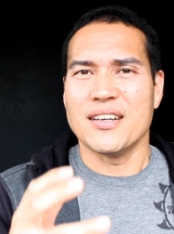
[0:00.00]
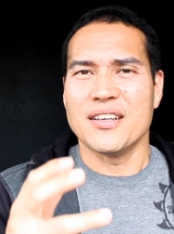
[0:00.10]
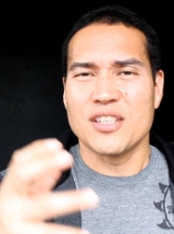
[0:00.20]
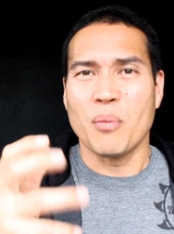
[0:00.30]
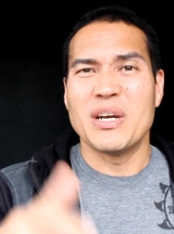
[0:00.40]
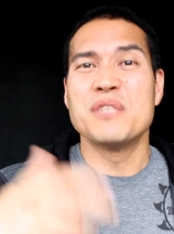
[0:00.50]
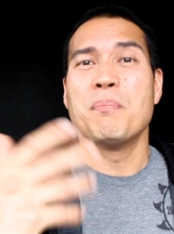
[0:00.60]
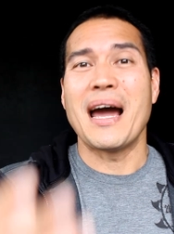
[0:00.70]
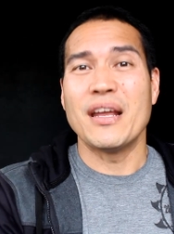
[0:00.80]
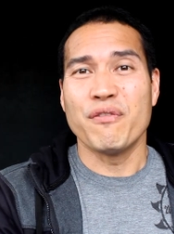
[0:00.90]
someone is
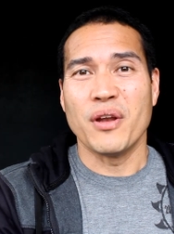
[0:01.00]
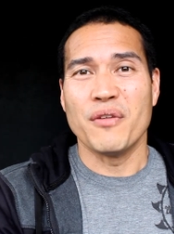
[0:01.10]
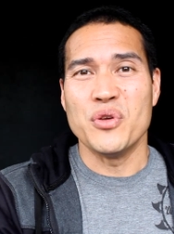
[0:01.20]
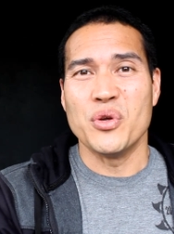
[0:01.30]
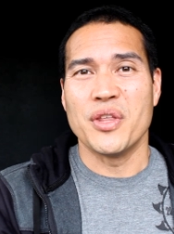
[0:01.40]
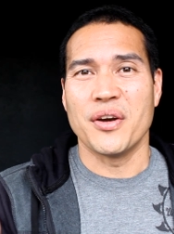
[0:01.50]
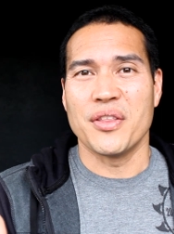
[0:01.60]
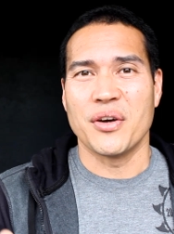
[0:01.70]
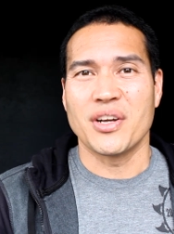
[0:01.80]
mindful of you, they're